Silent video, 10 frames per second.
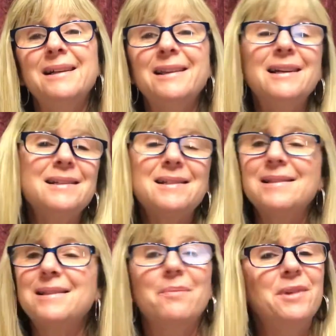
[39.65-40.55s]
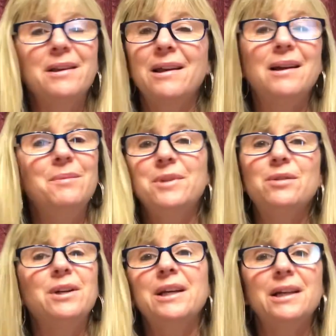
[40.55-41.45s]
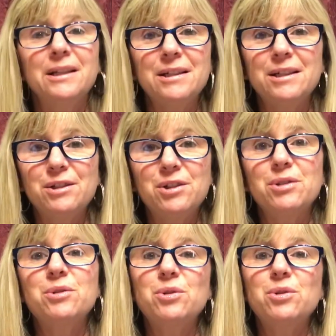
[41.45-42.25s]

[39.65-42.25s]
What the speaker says: This is something that I'm doing in addition